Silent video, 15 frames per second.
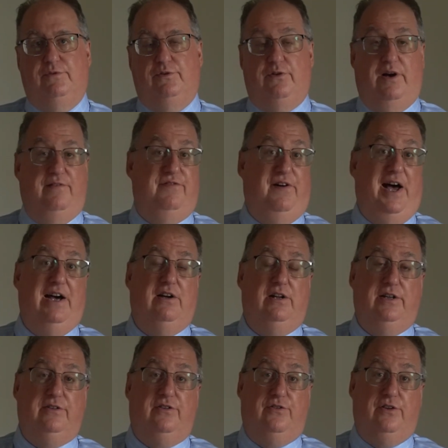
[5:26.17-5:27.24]
Do I
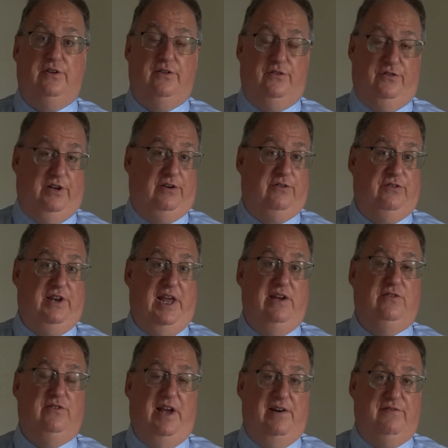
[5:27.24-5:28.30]
file it 6
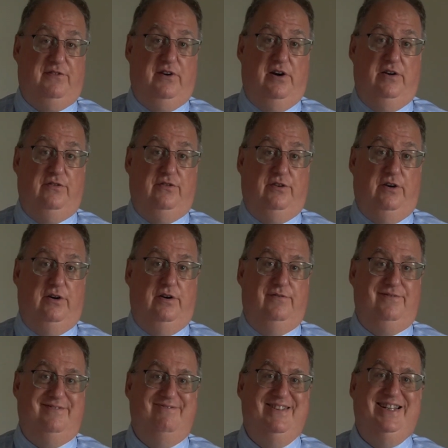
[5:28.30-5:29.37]
days after I serve?
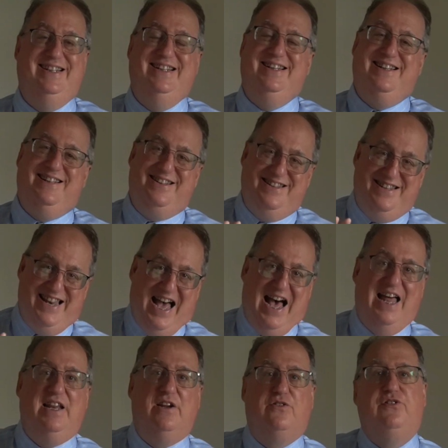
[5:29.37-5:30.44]

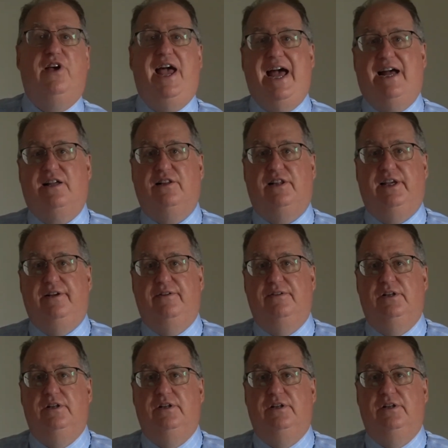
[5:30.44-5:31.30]
Not exactly.